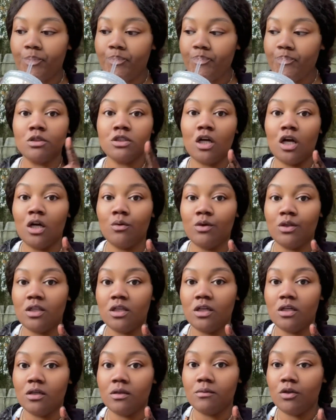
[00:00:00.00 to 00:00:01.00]
Start with
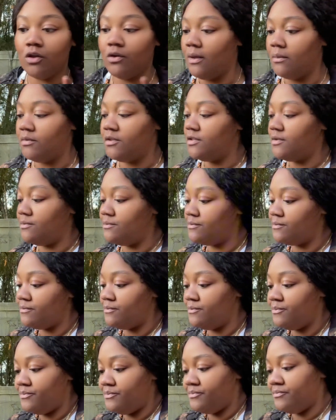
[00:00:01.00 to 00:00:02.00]
the cucumbers.
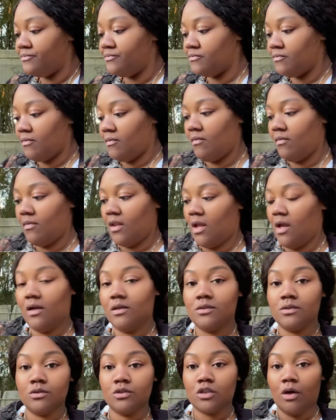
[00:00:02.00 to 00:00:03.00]

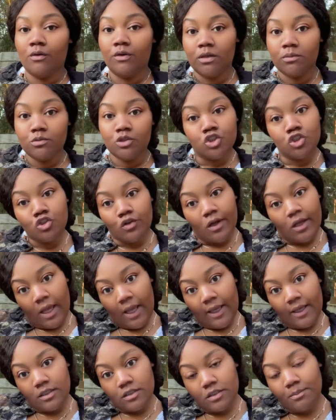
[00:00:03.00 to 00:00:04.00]
Start with them straight
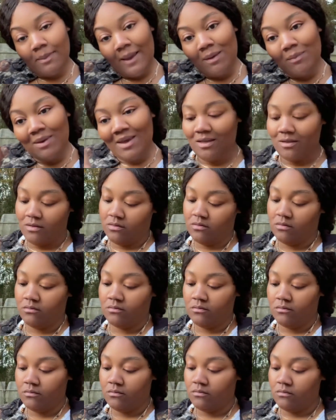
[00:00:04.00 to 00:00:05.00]
8s, baby.
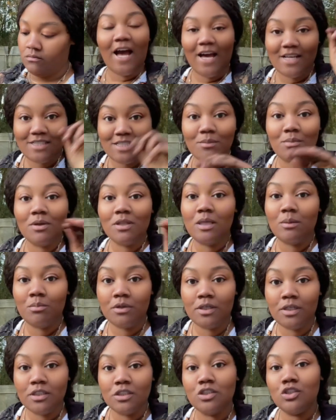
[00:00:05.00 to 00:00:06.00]
I typically
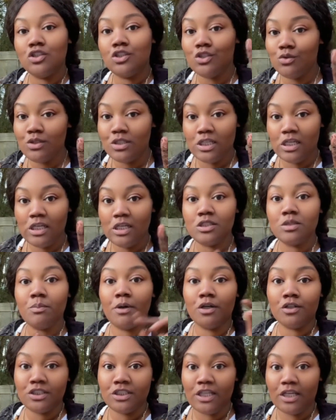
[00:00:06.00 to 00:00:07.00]
put 2 seeds
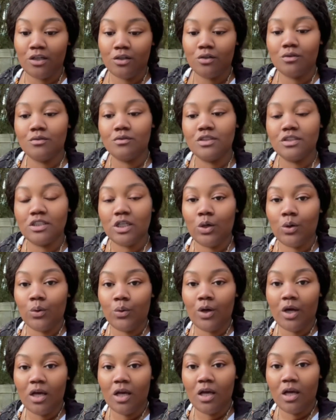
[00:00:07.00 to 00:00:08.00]
per cell. So
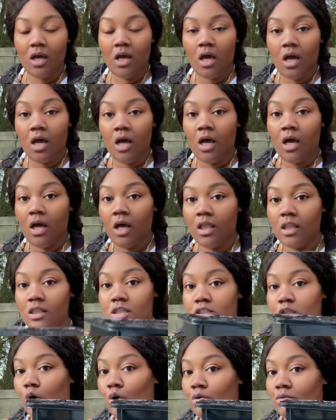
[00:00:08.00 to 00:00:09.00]
this
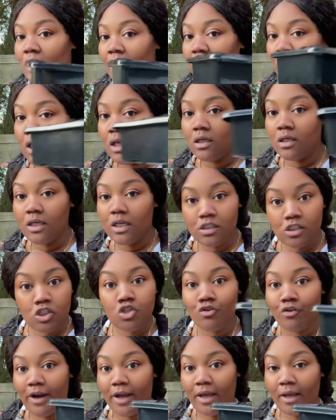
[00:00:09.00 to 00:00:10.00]
whole thing is a
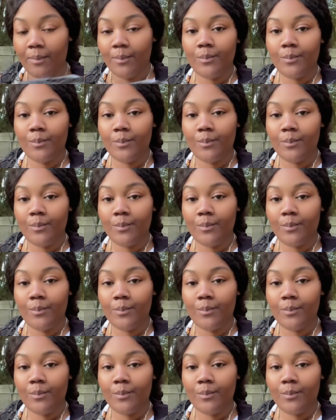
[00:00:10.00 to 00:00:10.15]
tray.